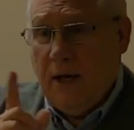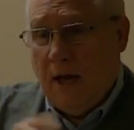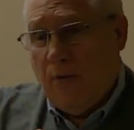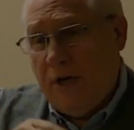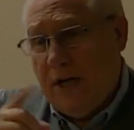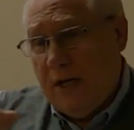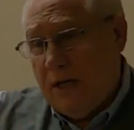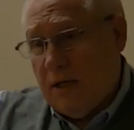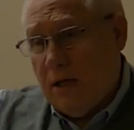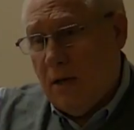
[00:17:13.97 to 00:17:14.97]
And when you get
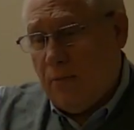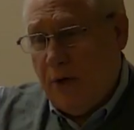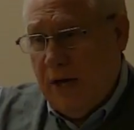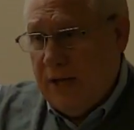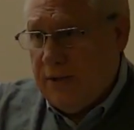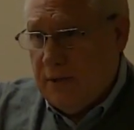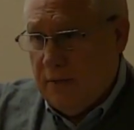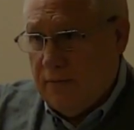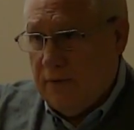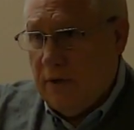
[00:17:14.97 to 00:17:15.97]
into
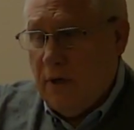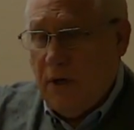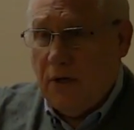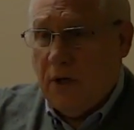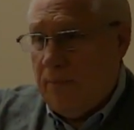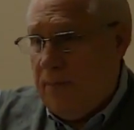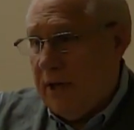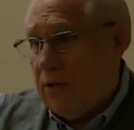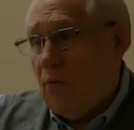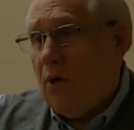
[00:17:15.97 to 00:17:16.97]
comprehensive, you're going to
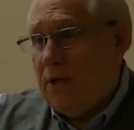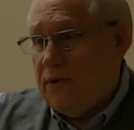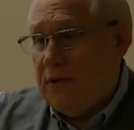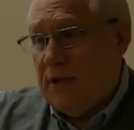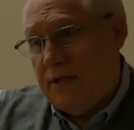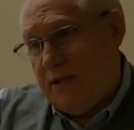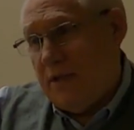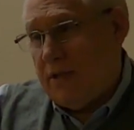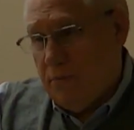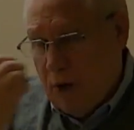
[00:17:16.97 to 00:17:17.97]
pick the ones that the
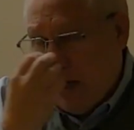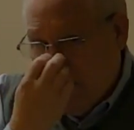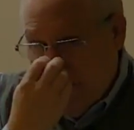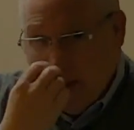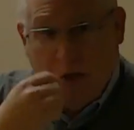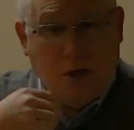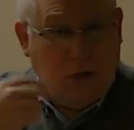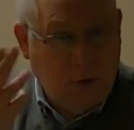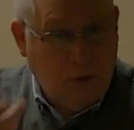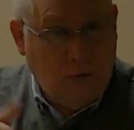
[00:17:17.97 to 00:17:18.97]
system recommends that you
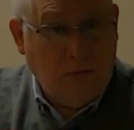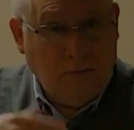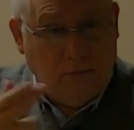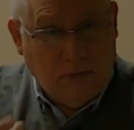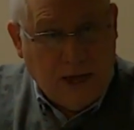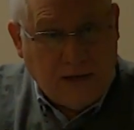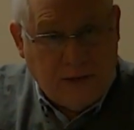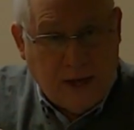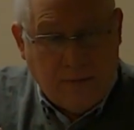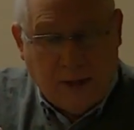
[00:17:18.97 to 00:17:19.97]
do next
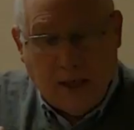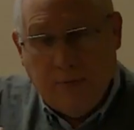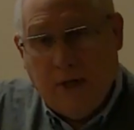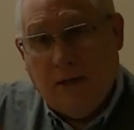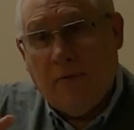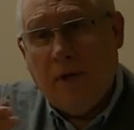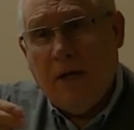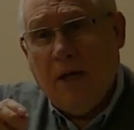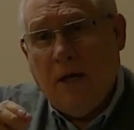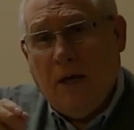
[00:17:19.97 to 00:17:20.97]
time they come in.
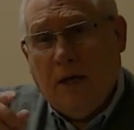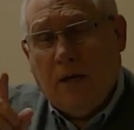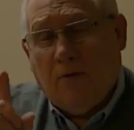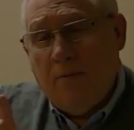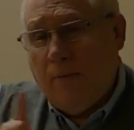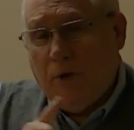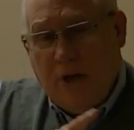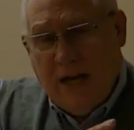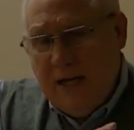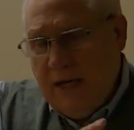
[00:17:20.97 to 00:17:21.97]
Now remember, at
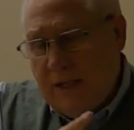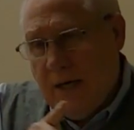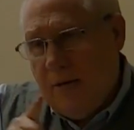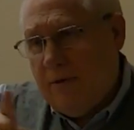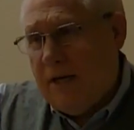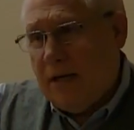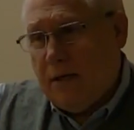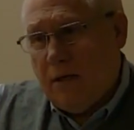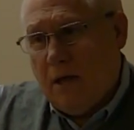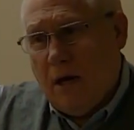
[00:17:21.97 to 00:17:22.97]
any time in that
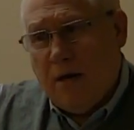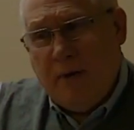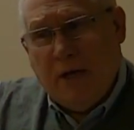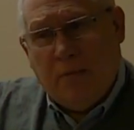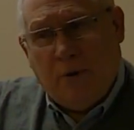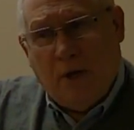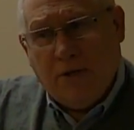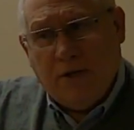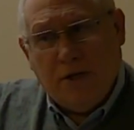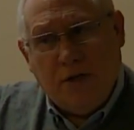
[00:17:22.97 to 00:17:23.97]
automated
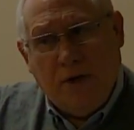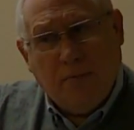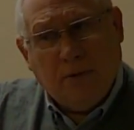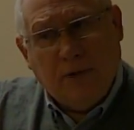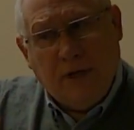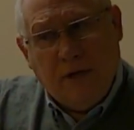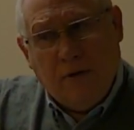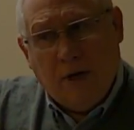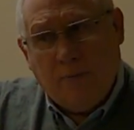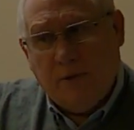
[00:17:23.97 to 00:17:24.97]
process, you're able to
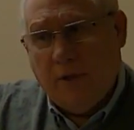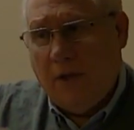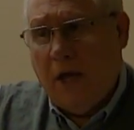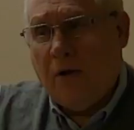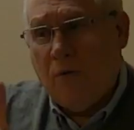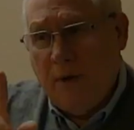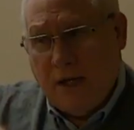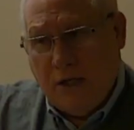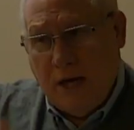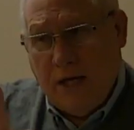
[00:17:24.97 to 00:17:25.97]
interrupt and go make
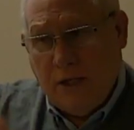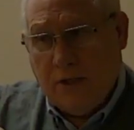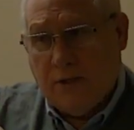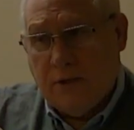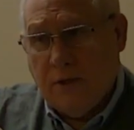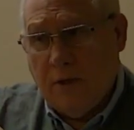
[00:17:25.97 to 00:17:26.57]
changes.